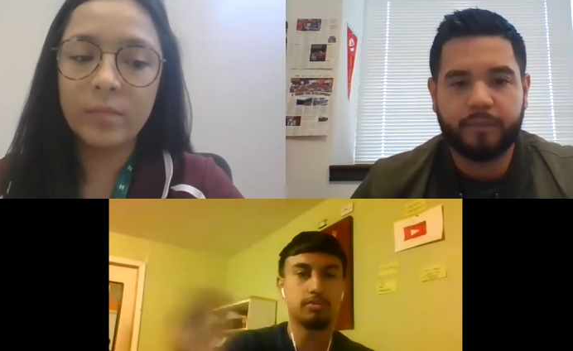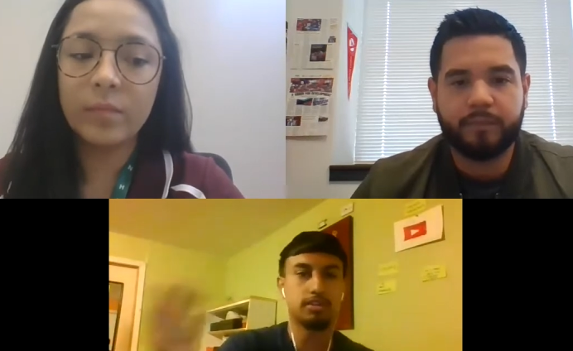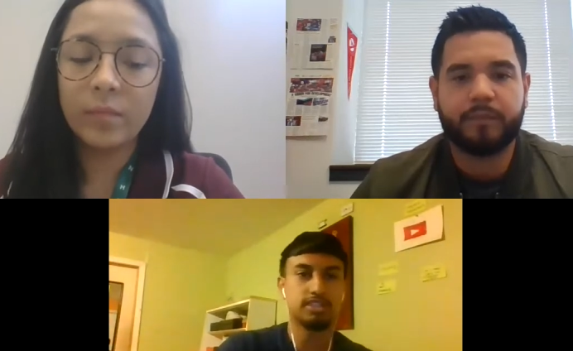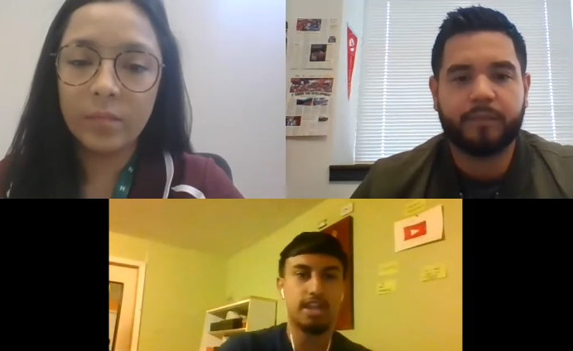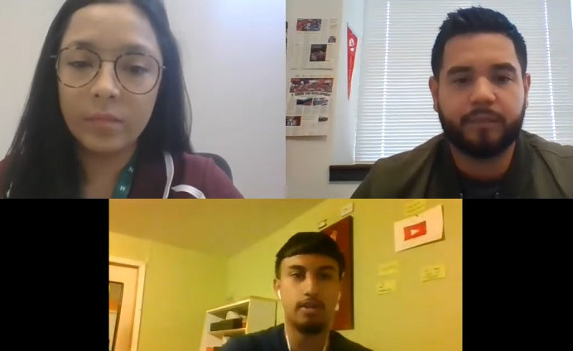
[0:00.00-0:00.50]
Speaker 1: Ms.
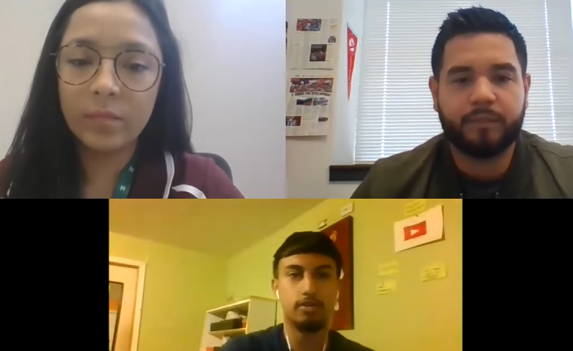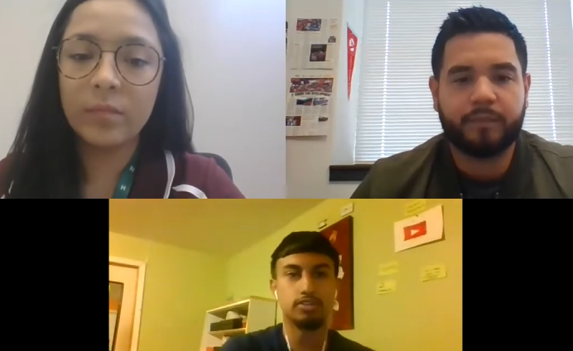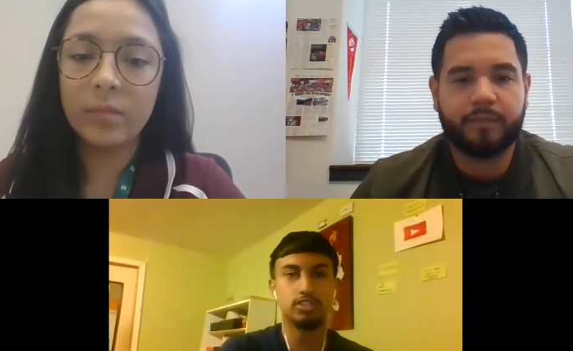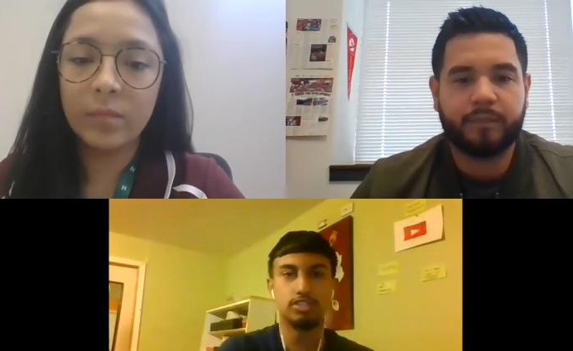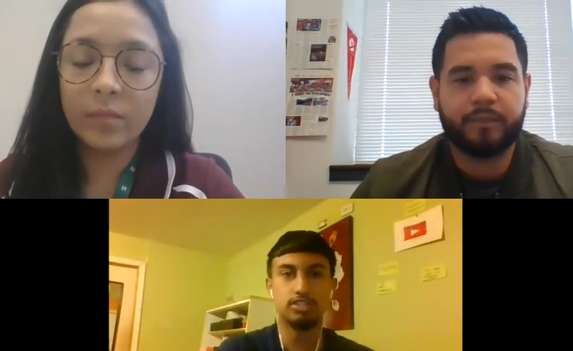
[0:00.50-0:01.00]
Lara,
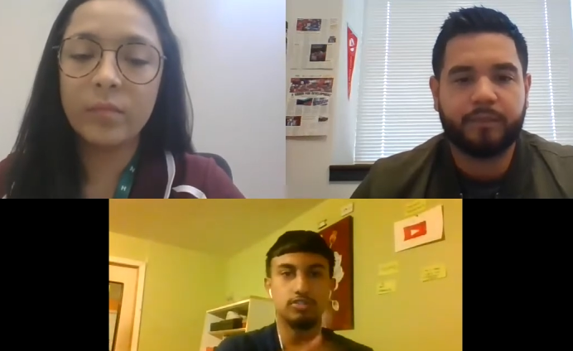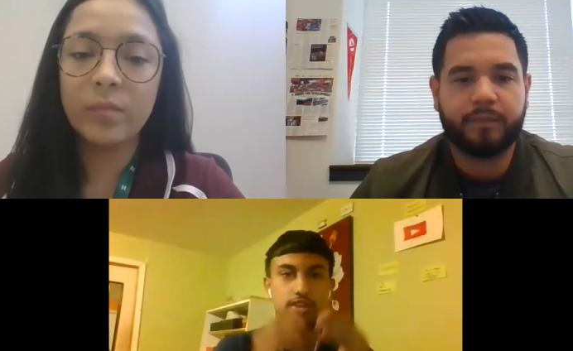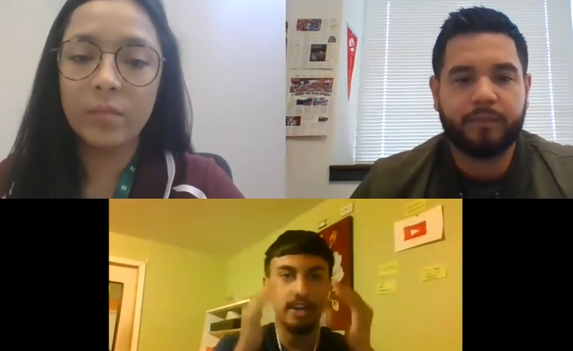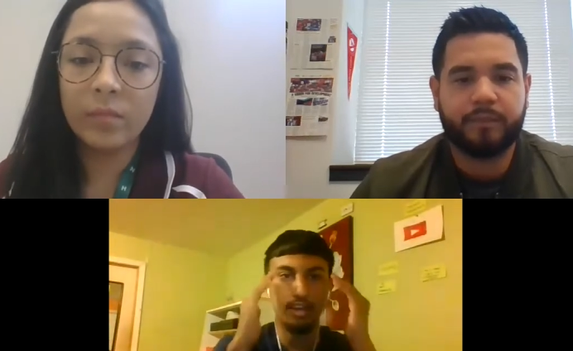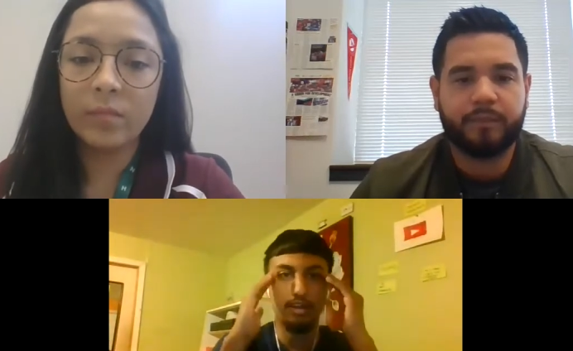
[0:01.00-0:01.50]
just so they
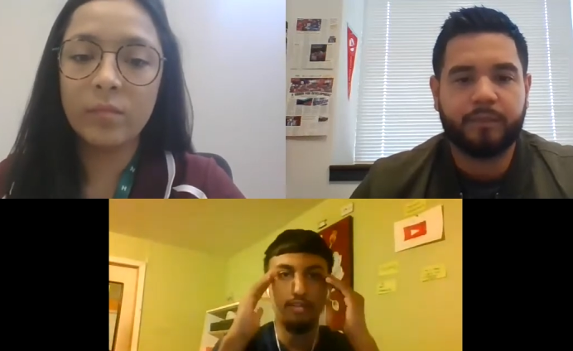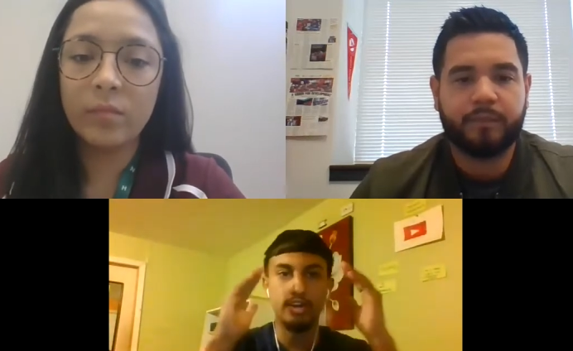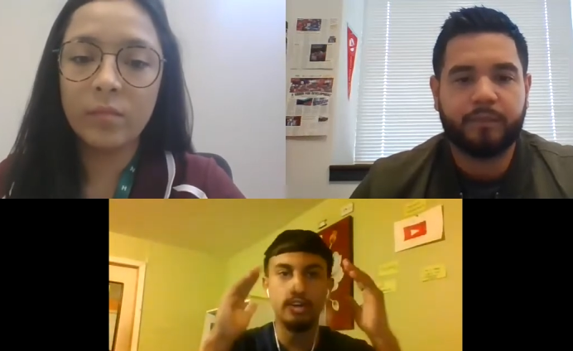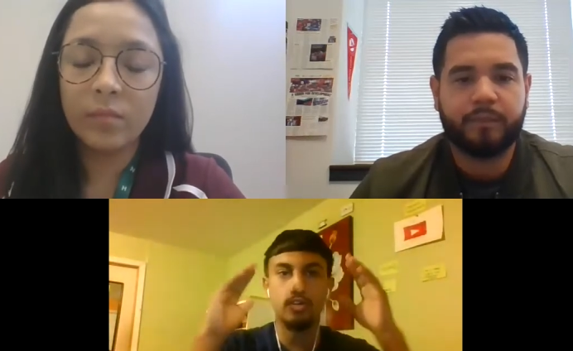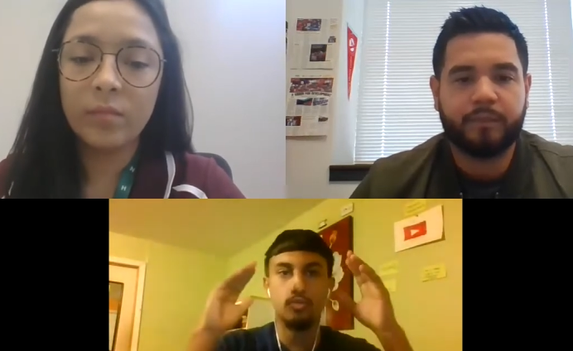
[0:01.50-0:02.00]
can already
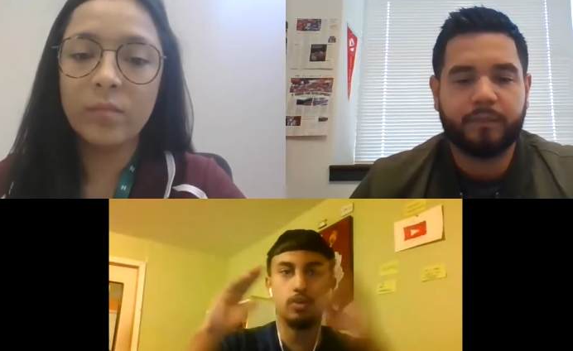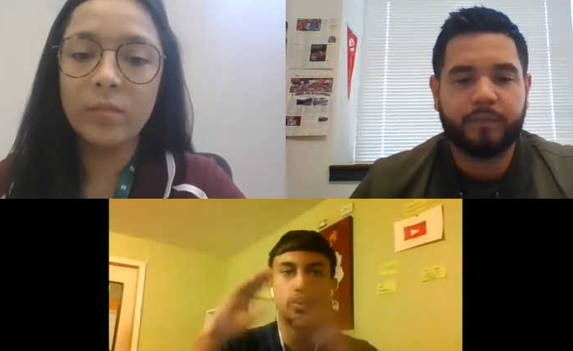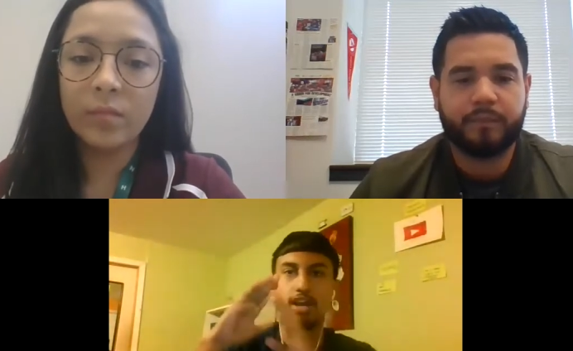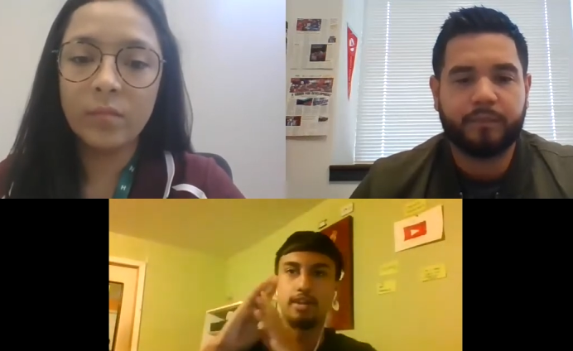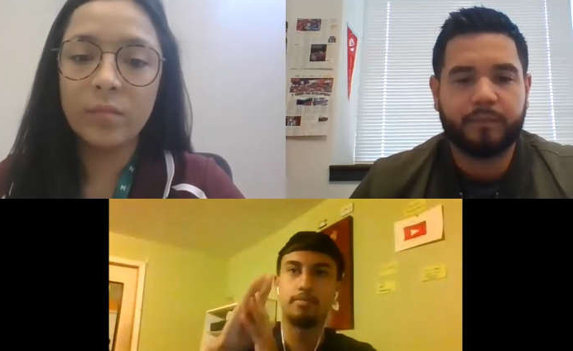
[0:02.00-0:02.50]
know what
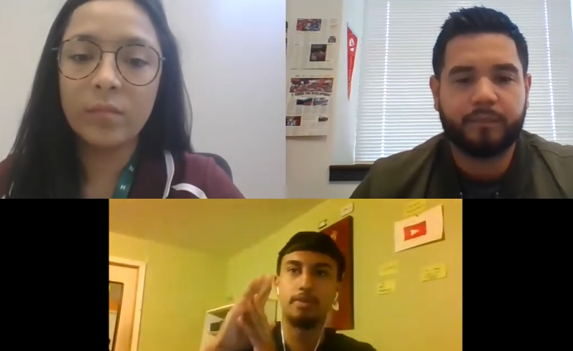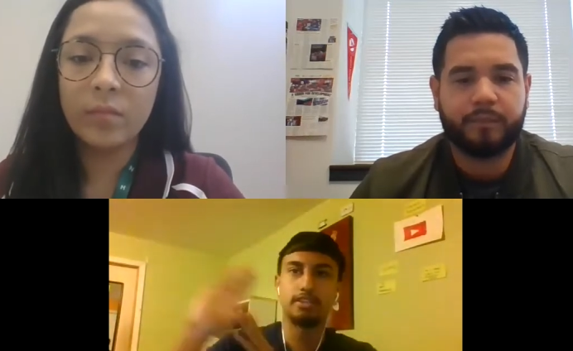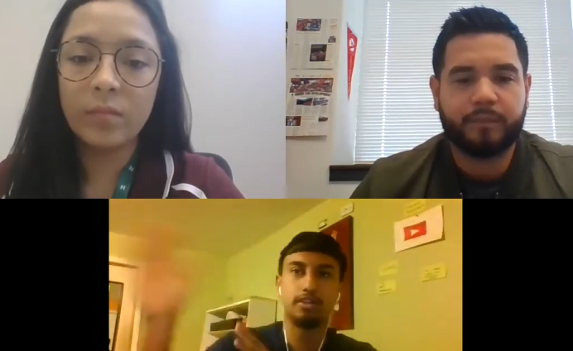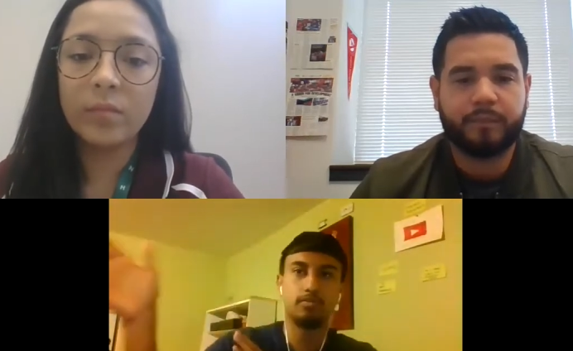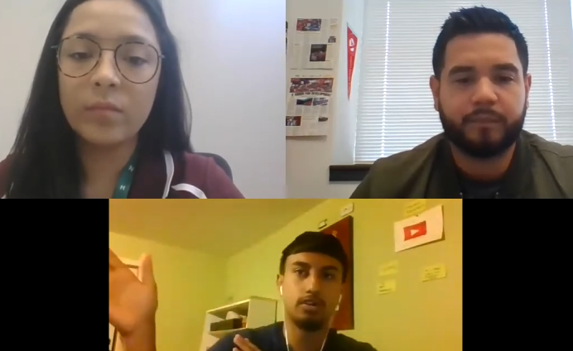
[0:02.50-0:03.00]
kind of path they
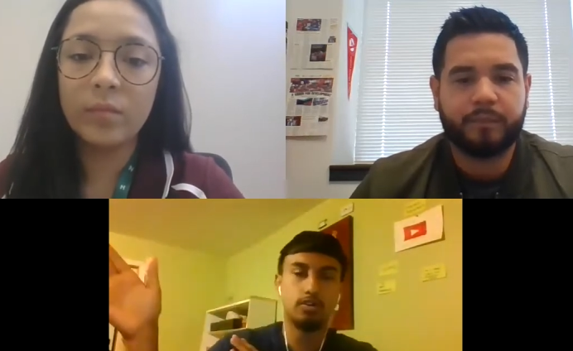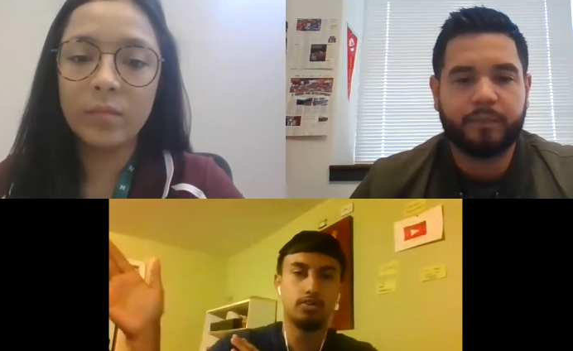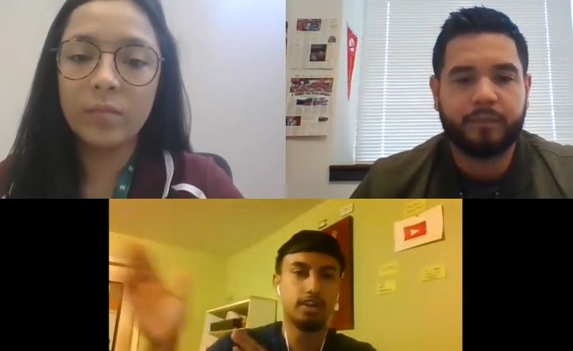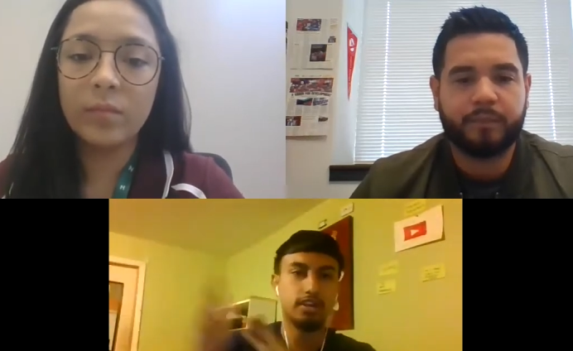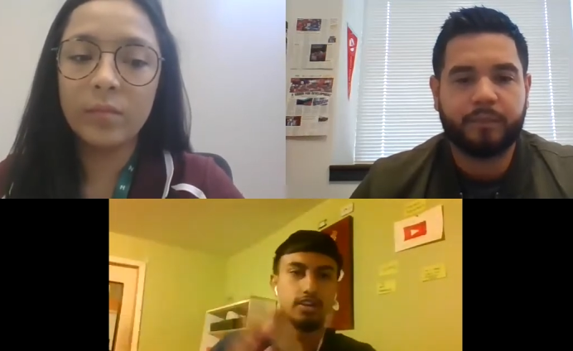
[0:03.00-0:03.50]
want to go. They
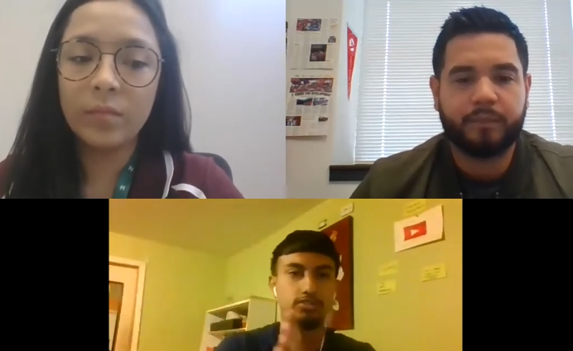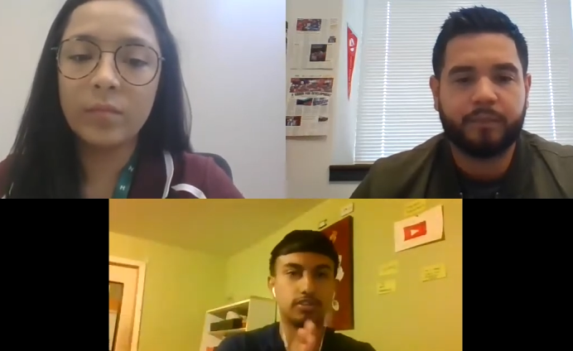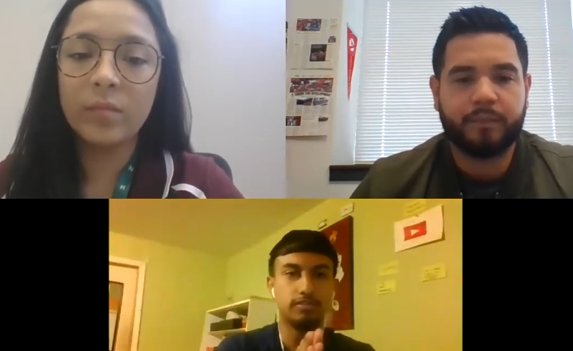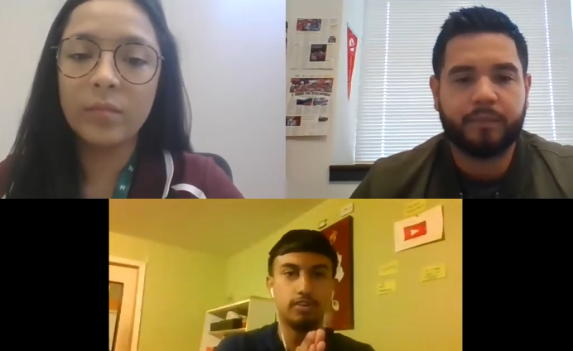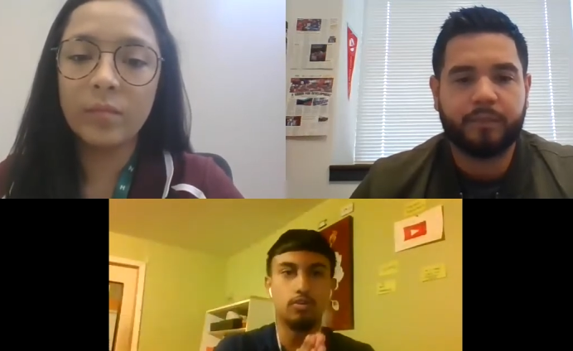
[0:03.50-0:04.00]
can also
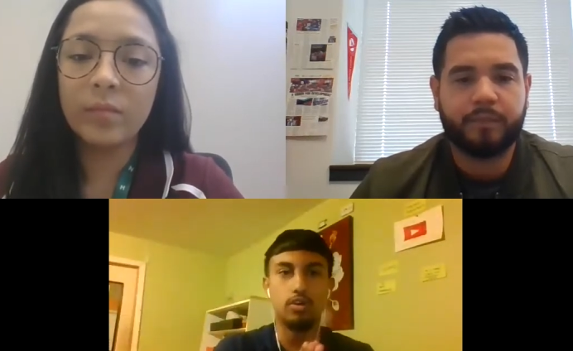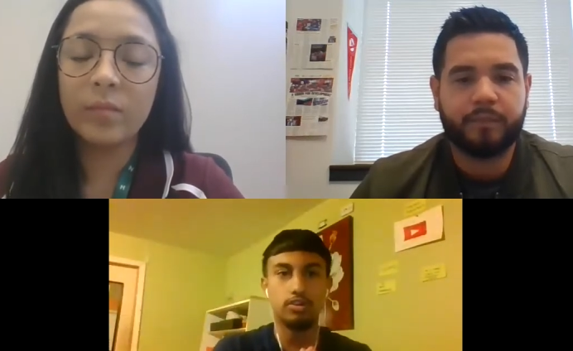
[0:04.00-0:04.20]
even go on